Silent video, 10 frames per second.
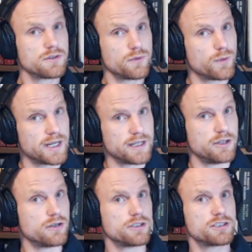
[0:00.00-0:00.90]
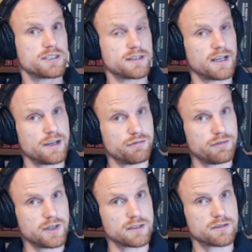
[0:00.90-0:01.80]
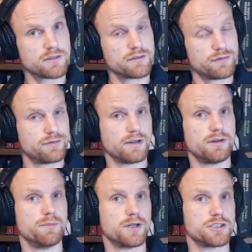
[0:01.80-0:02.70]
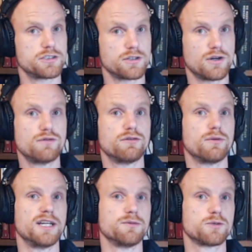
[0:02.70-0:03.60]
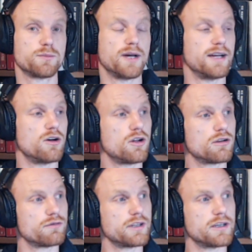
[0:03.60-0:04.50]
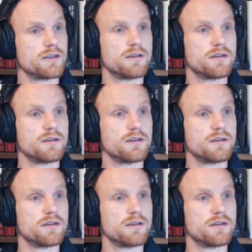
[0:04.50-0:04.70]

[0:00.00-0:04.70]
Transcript: when I noticed that I felt very much overwhelmed by all of the